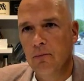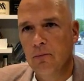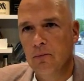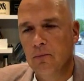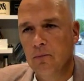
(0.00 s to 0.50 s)

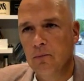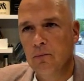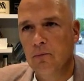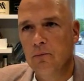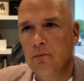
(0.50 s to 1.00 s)

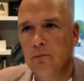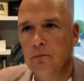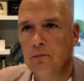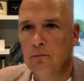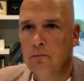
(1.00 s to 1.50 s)

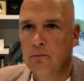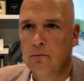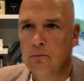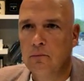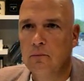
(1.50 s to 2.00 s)

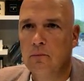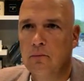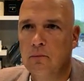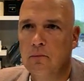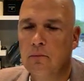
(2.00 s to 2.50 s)

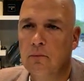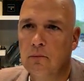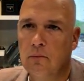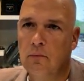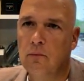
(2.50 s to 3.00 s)

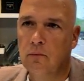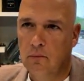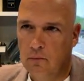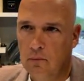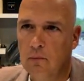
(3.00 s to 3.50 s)

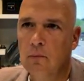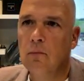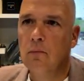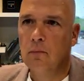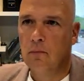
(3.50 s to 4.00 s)

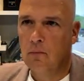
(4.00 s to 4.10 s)
[no speech]